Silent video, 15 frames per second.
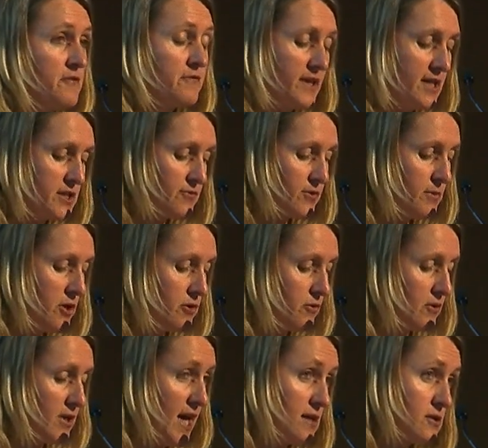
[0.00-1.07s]
feeds from local
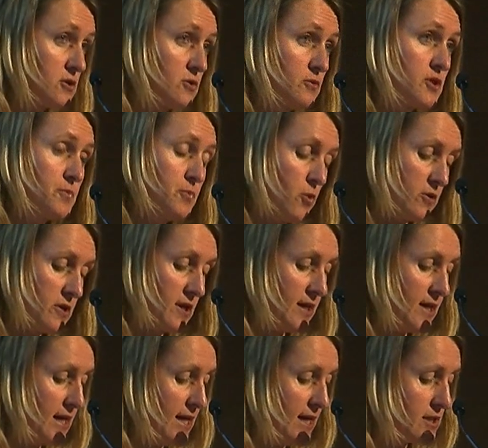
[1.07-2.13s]
councils, sporting and
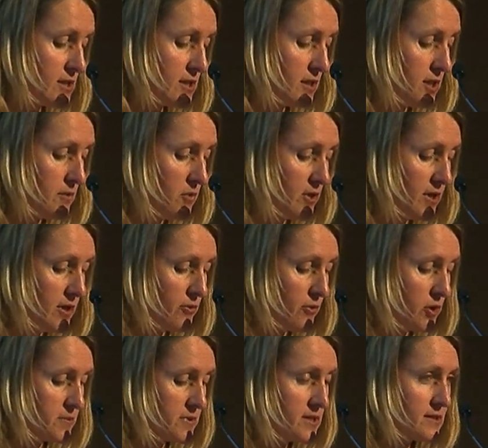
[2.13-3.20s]
arts and community
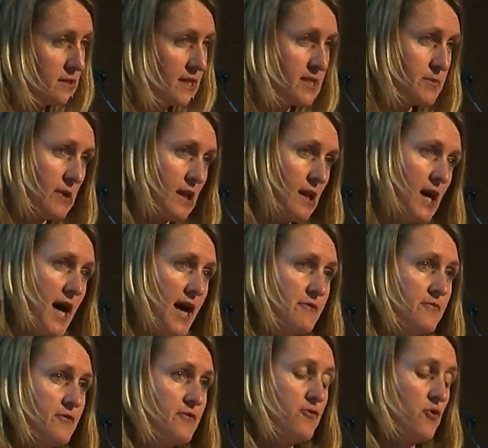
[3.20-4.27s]
groups. It's been live
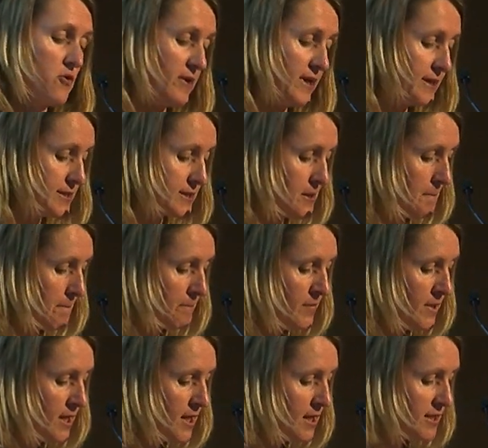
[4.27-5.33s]
for 4 weeks.
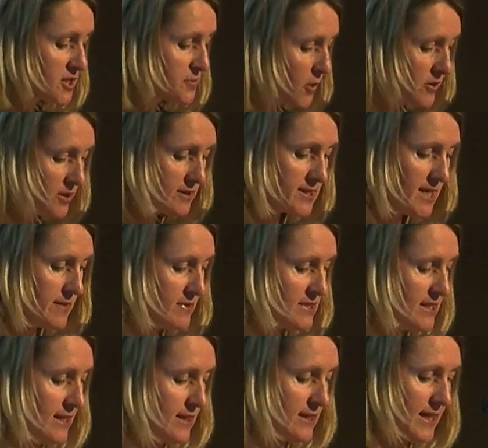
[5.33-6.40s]
The Spoke team is
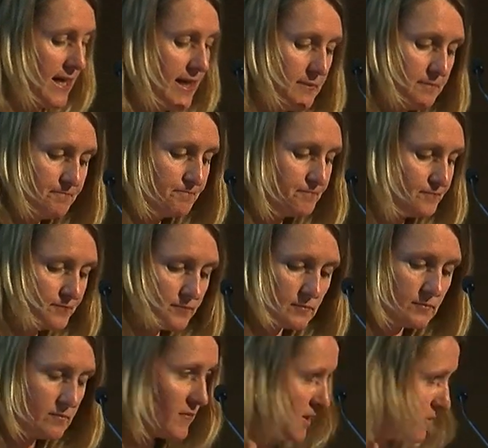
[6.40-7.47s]
here today.
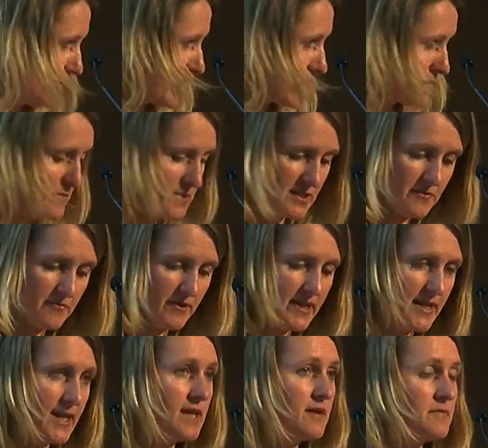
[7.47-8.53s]
One of them's in the front
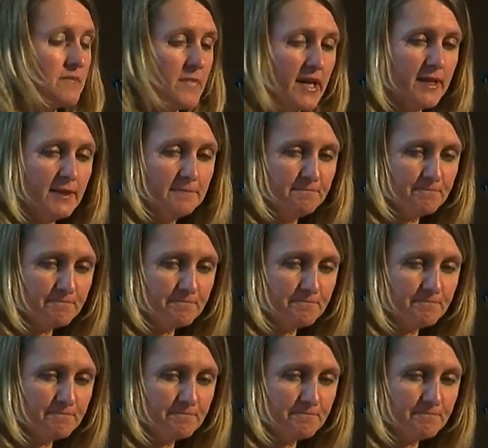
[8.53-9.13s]
here, Mina.